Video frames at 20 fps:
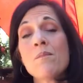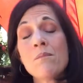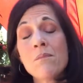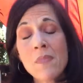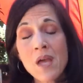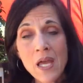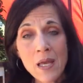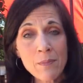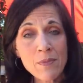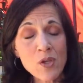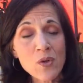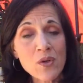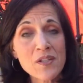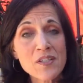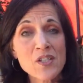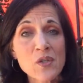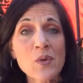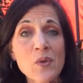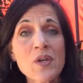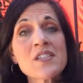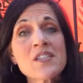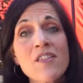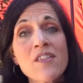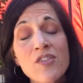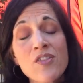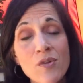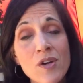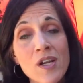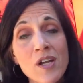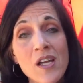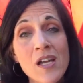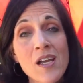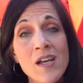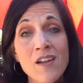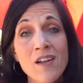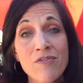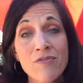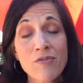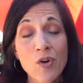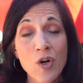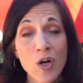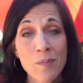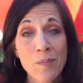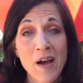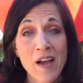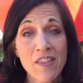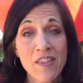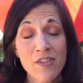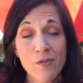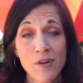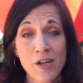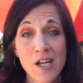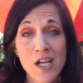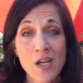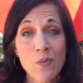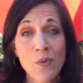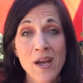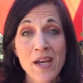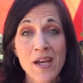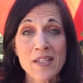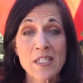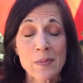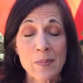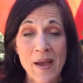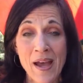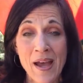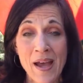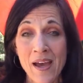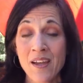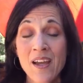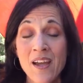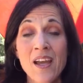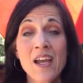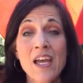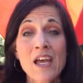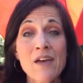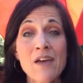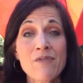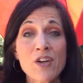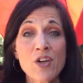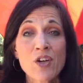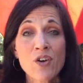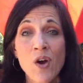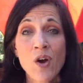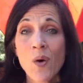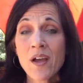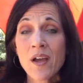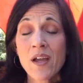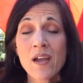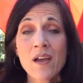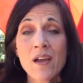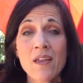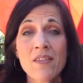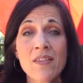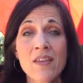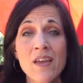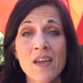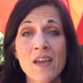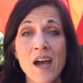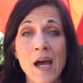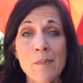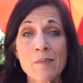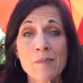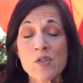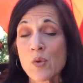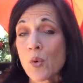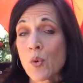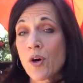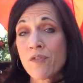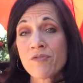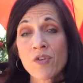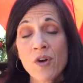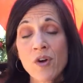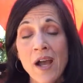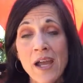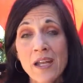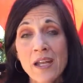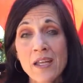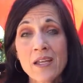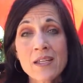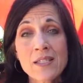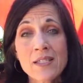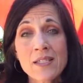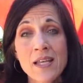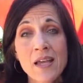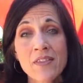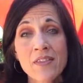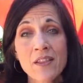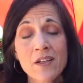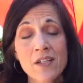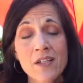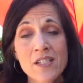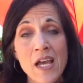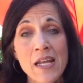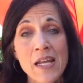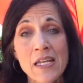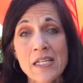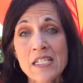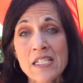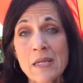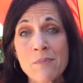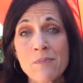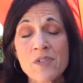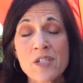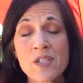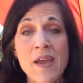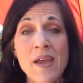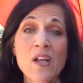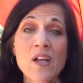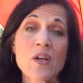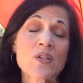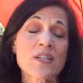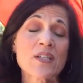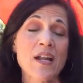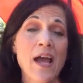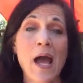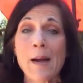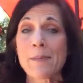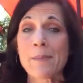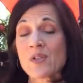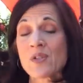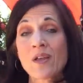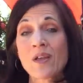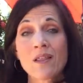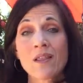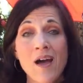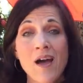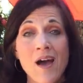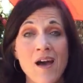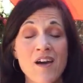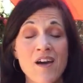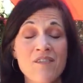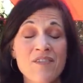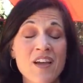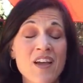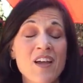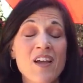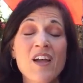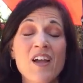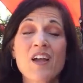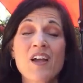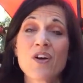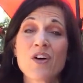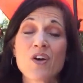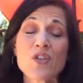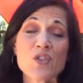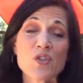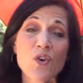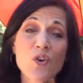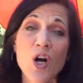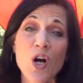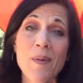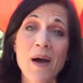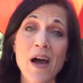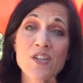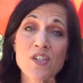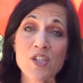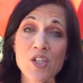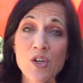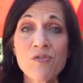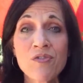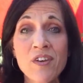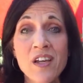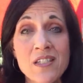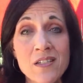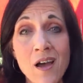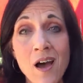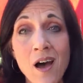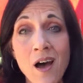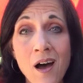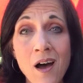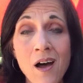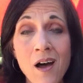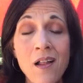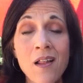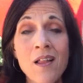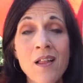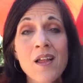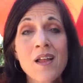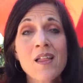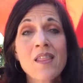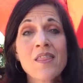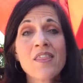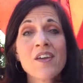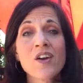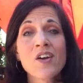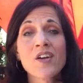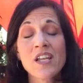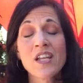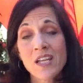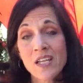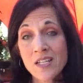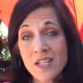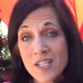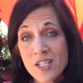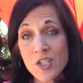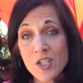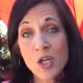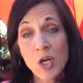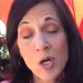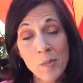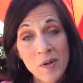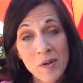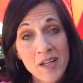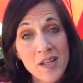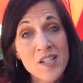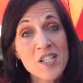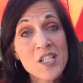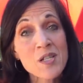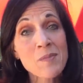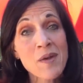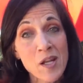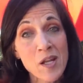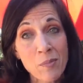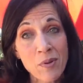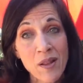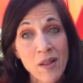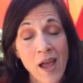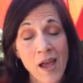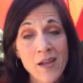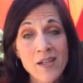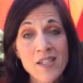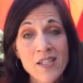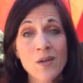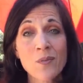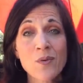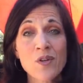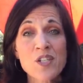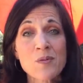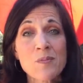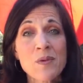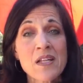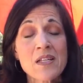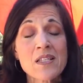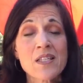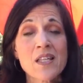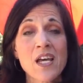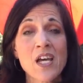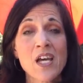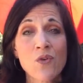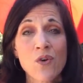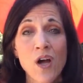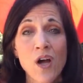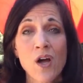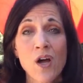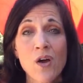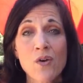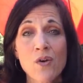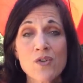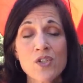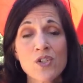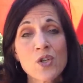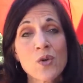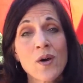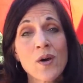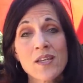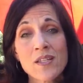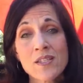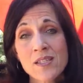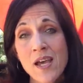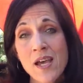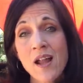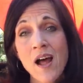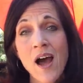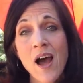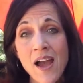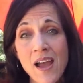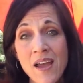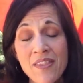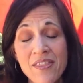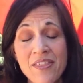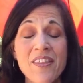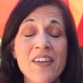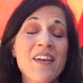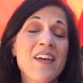maybe you could squeeze in three in a four by three raised bed. If you're growing the um, dwarf varieties, like the little tiny Tim tomatoes that I absolutely love, those grow about two feet tall. They're an indeterminate tomato plant, which means they grow to a set height